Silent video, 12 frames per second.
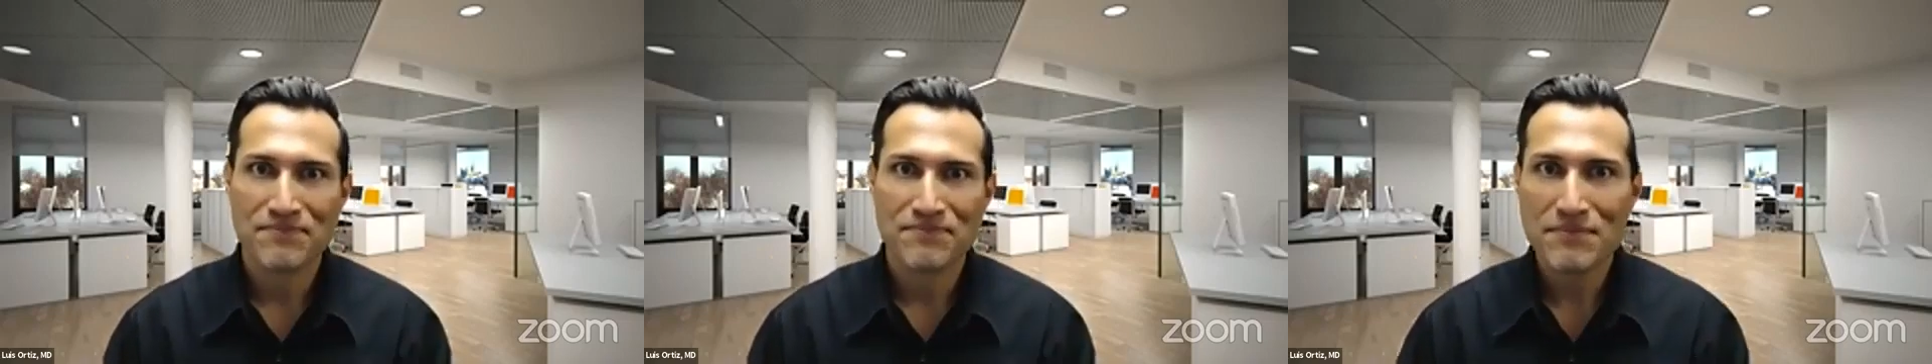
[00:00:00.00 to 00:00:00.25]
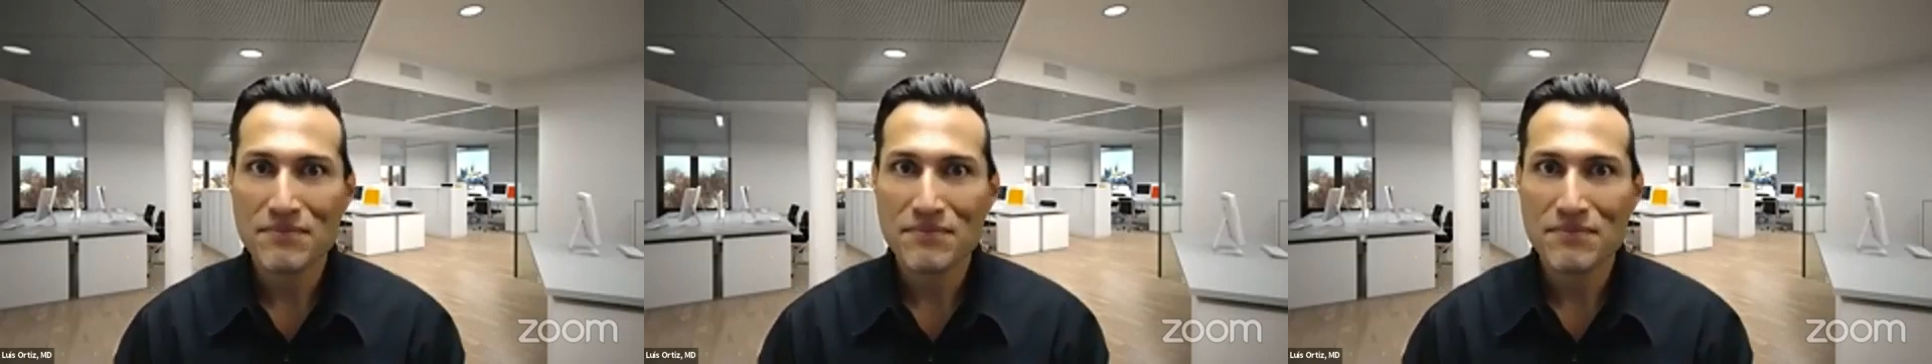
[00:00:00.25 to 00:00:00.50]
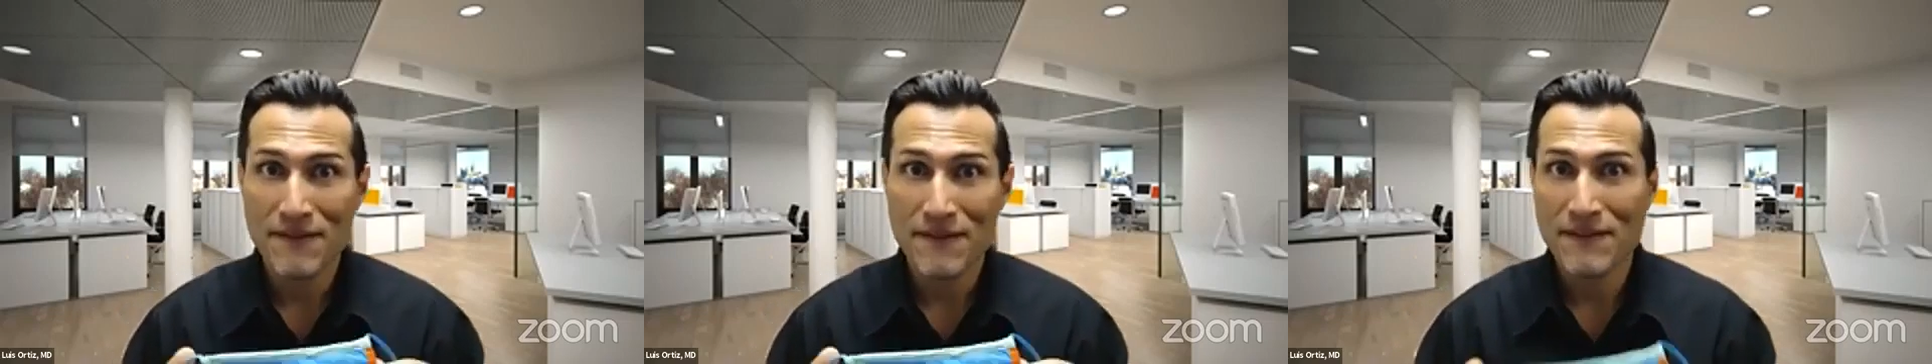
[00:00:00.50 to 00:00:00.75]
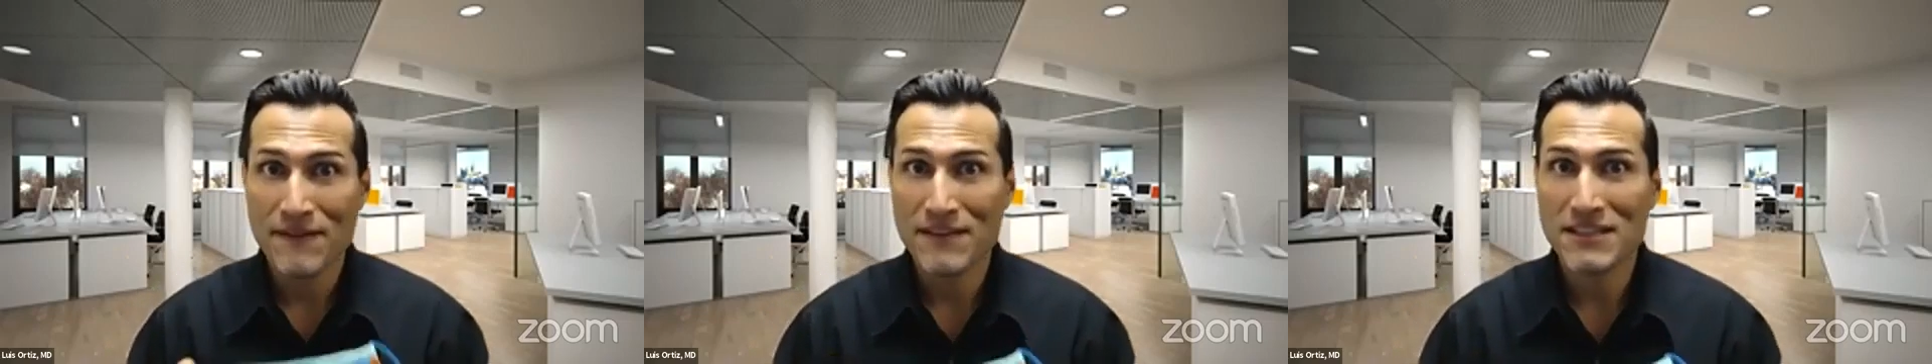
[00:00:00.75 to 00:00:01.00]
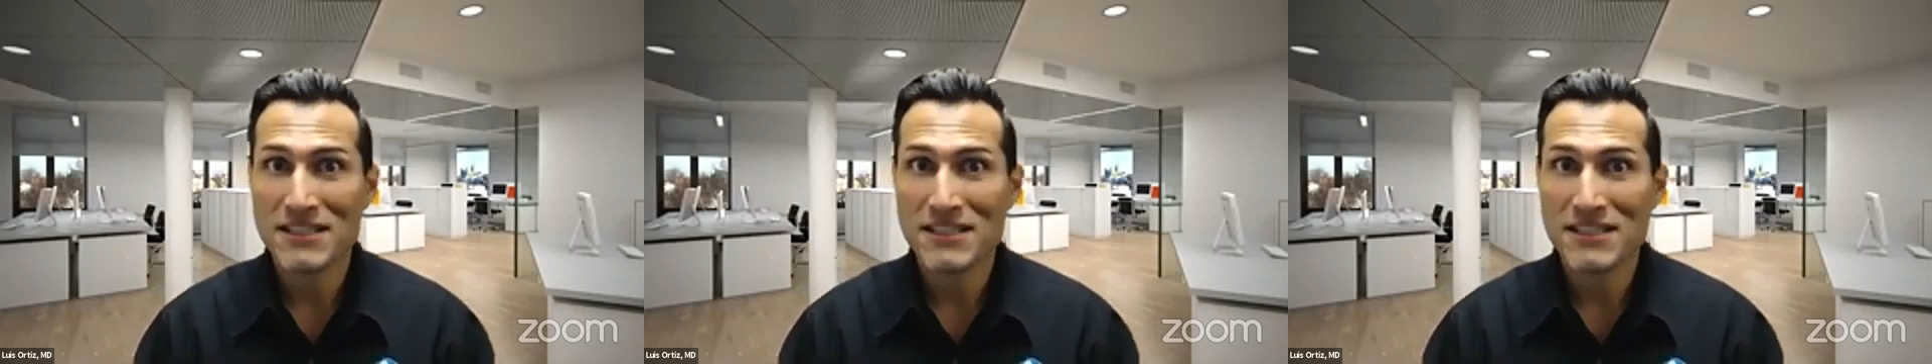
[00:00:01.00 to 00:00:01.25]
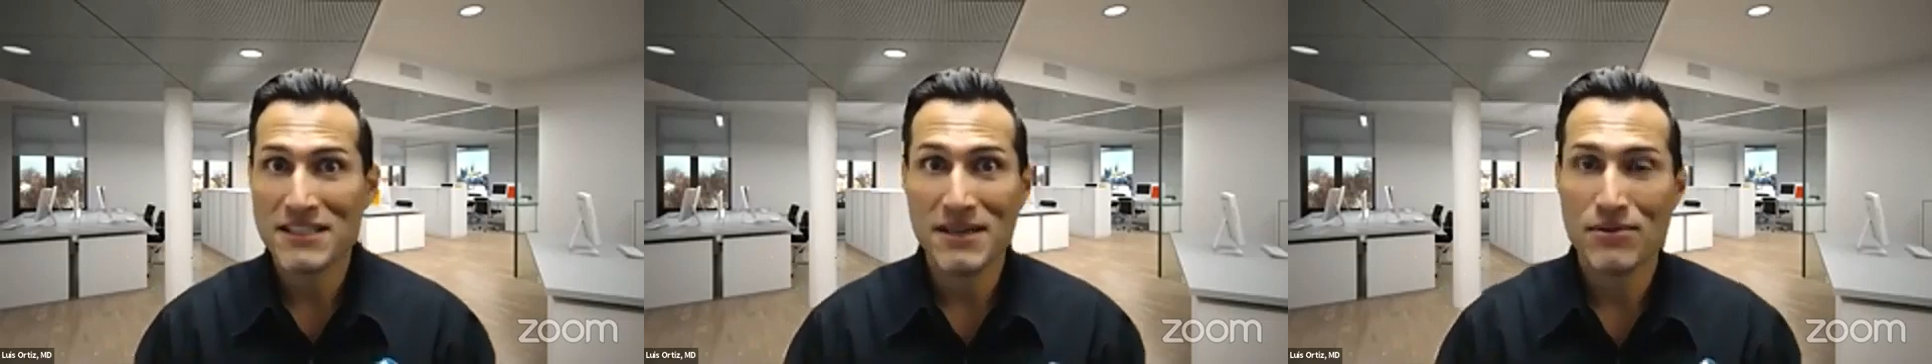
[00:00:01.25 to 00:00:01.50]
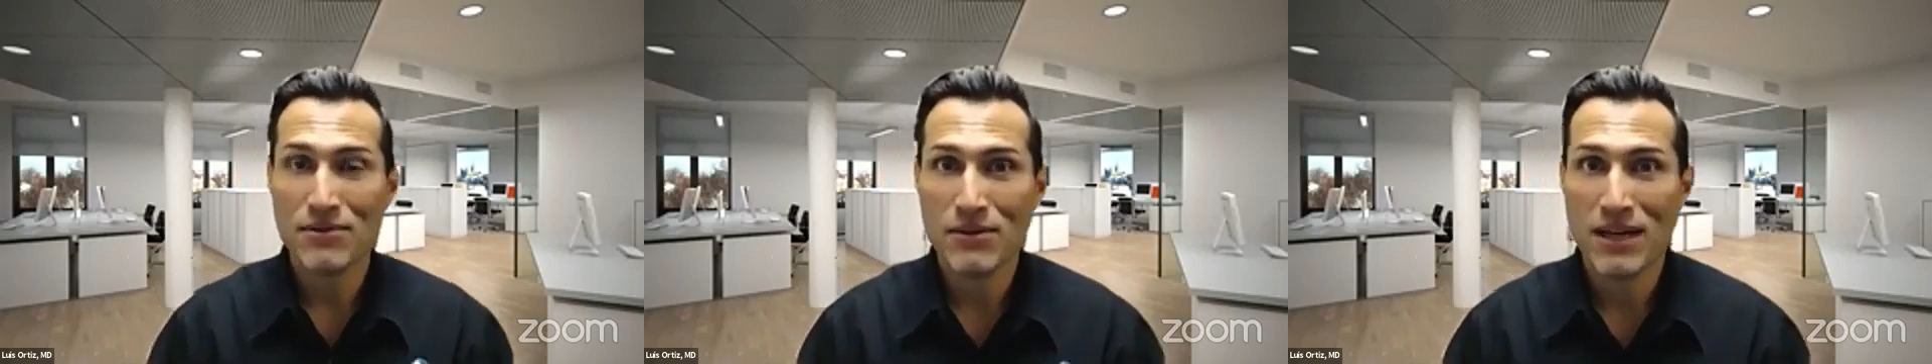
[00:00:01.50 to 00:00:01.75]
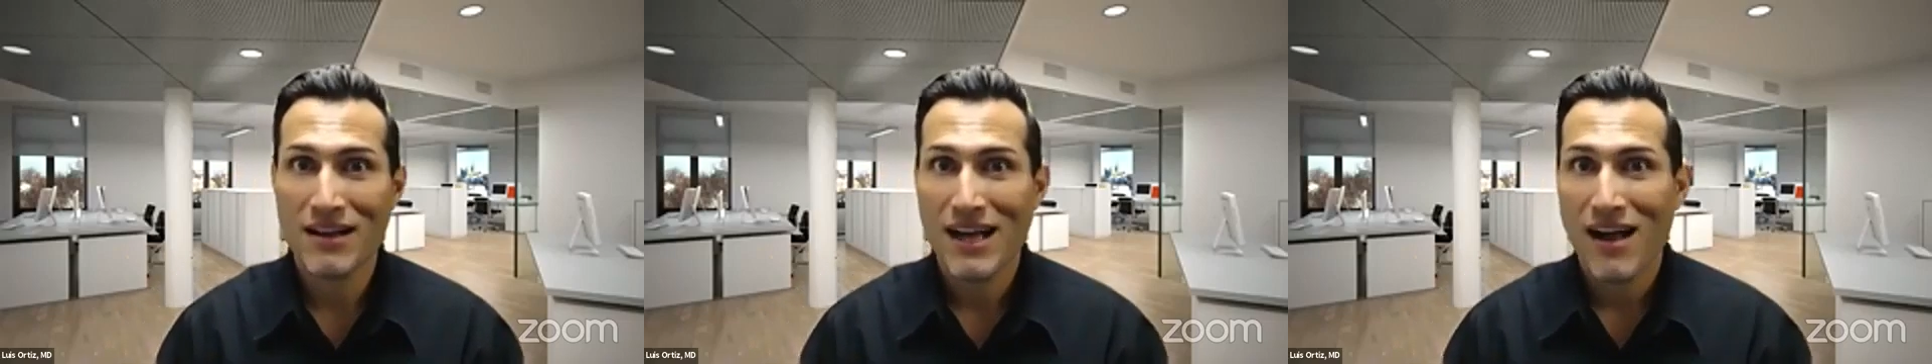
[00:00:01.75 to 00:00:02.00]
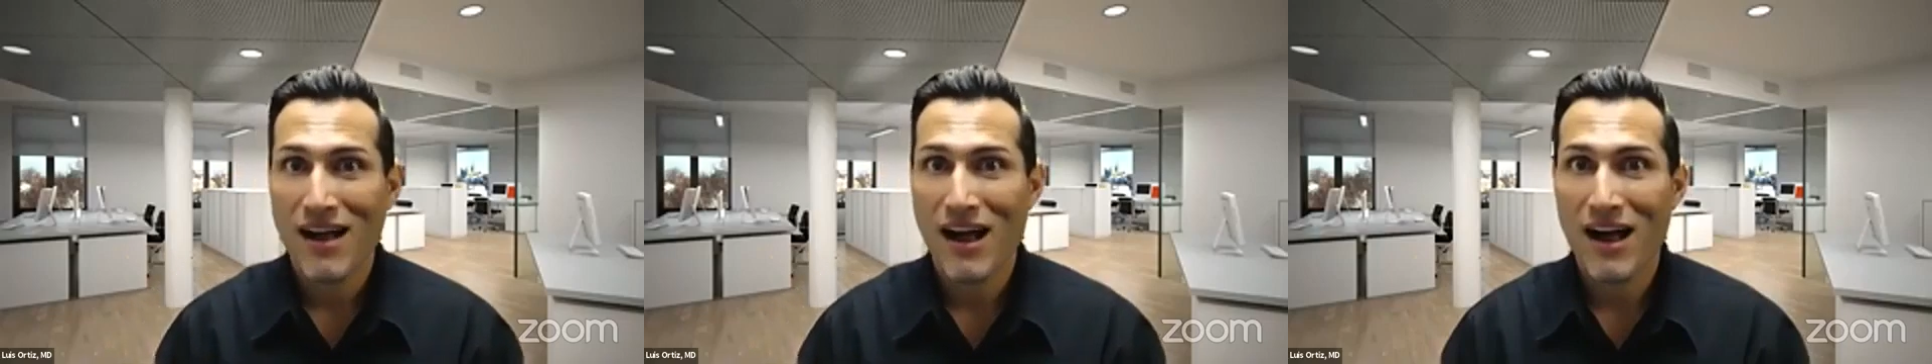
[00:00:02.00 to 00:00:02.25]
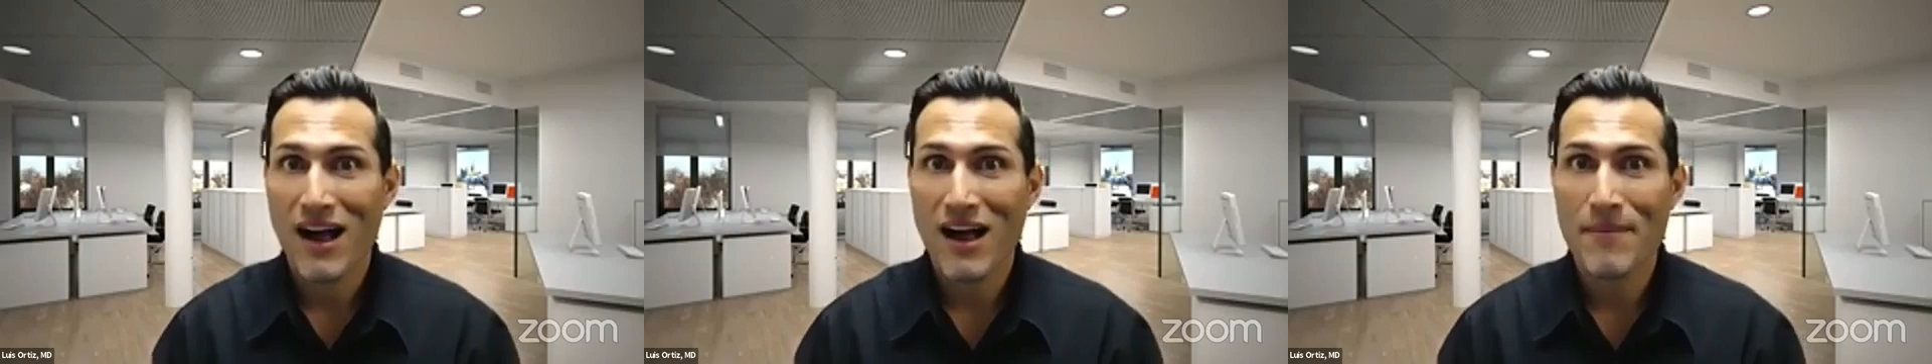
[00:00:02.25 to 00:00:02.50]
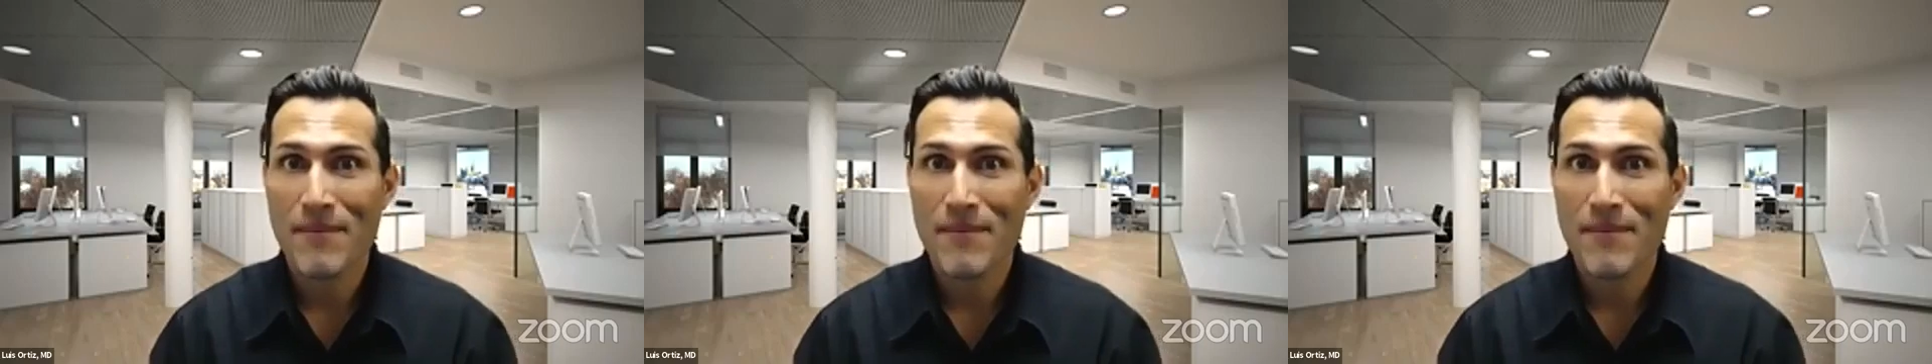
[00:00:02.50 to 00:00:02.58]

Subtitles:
It fits me pretty well. And